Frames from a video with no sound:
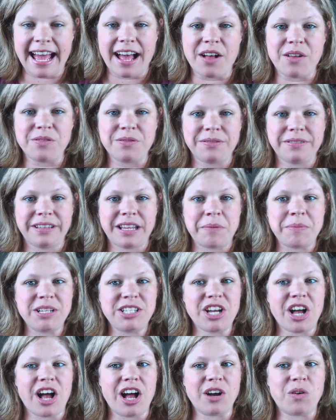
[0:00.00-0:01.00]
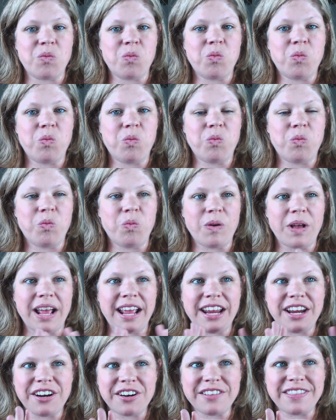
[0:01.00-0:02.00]
Now, let me talk
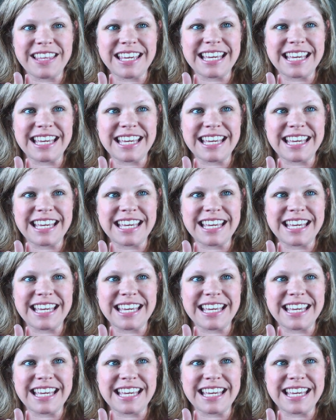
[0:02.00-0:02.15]
here